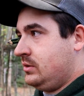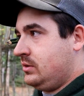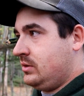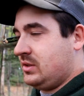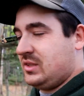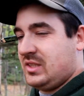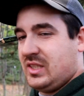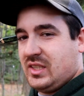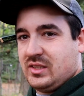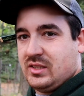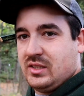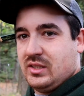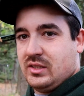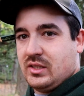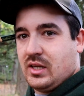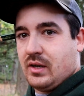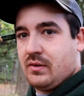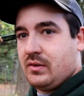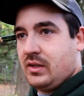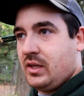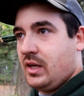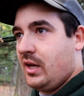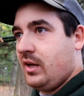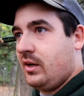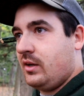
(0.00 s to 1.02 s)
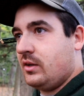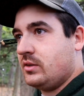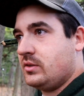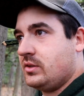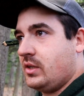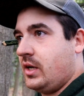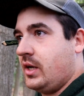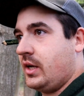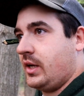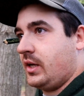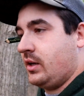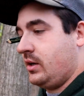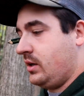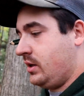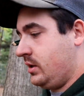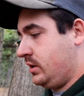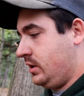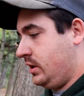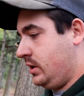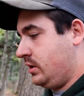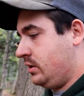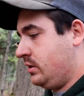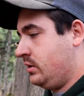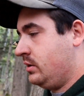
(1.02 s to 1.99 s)
60, 70 acres that I can hunt
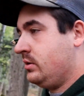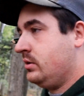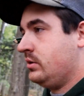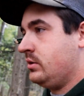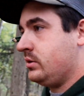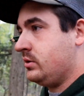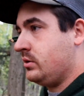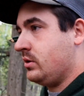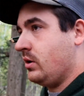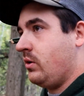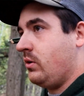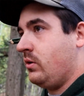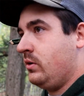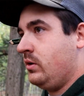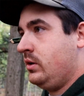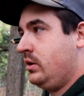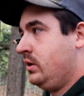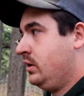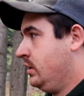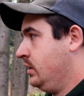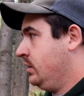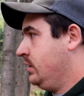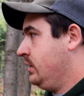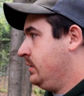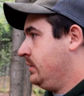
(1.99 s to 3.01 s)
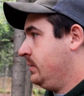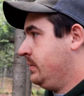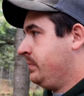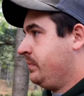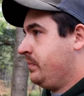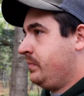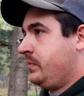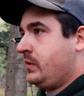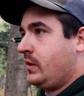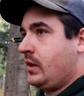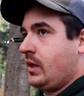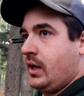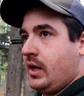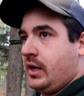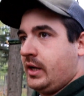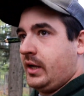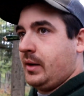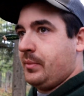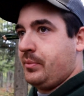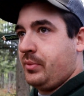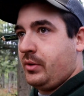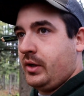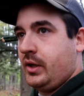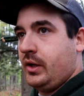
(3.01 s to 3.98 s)
here. So I
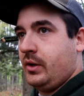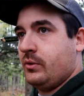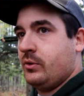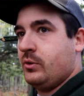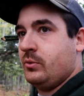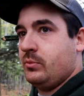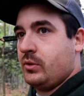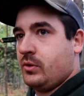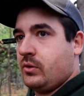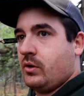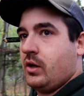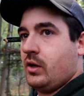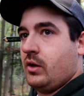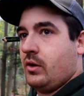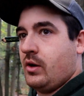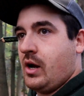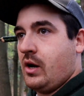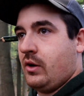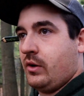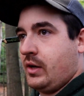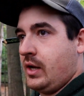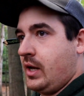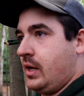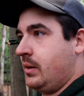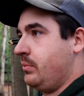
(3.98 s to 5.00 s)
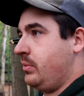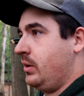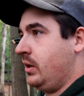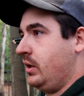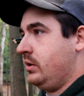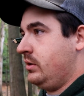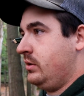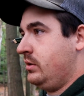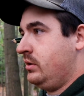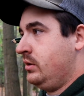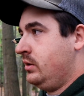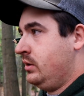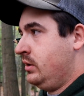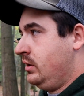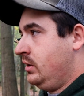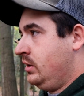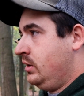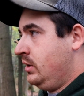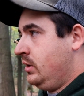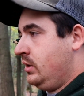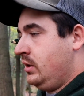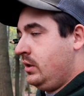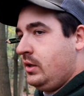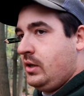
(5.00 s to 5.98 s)
got plenty of room to run around on, but
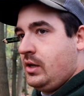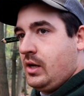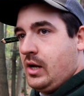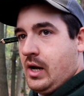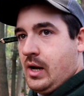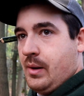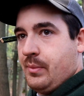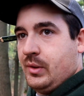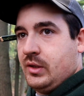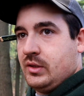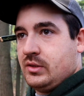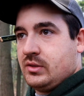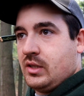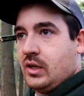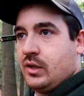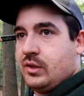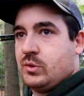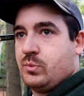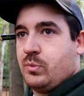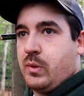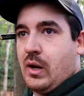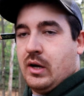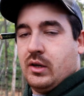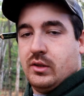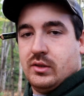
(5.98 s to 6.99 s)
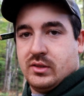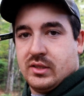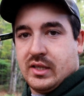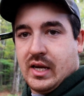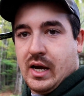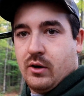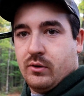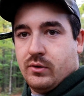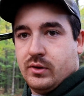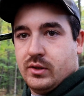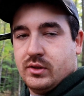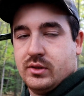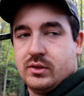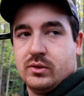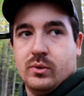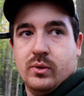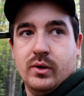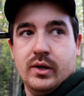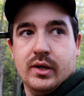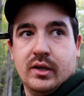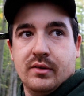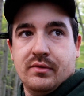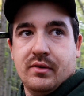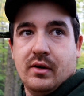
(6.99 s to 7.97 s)
I'm going to start scouting this
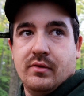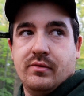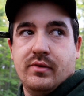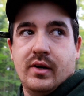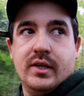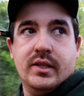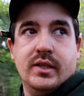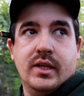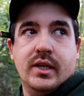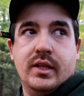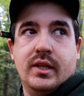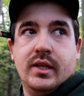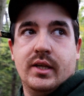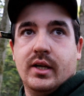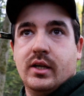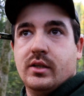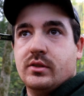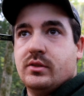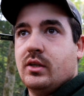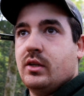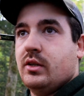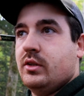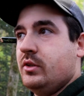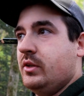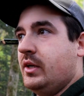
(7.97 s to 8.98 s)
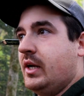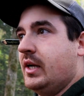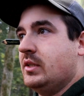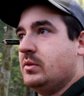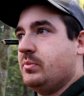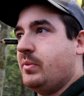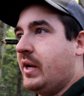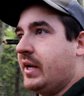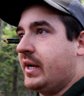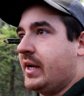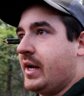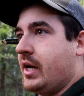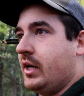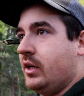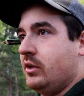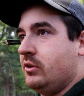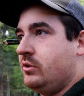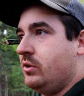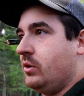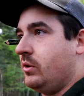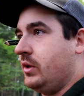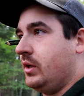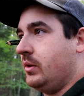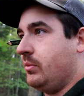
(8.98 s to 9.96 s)
quick. If I find anything, I'll turn you guys back on and
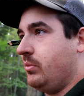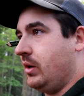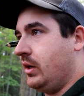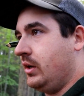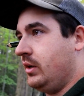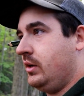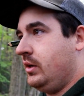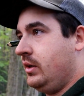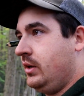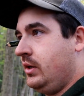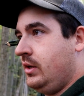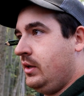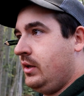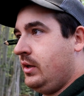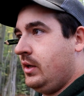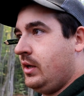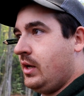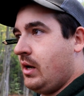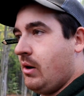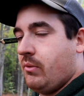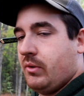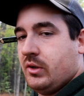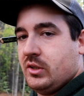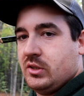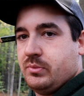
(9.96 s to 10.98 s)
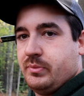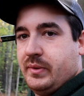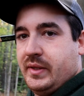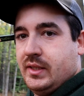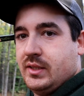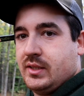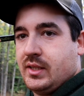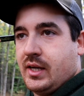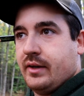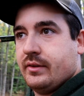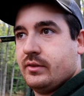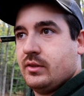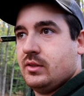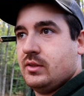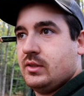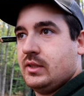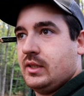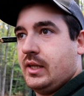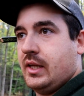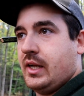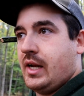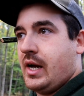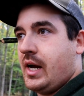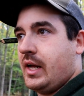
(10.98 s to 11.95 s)
show you, but I want to speed scout this and
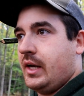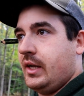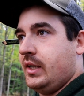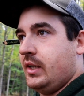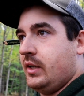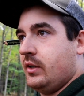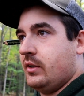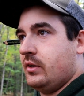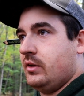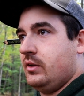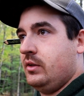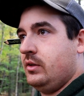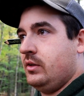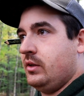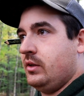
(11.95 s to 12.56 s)
get out of here.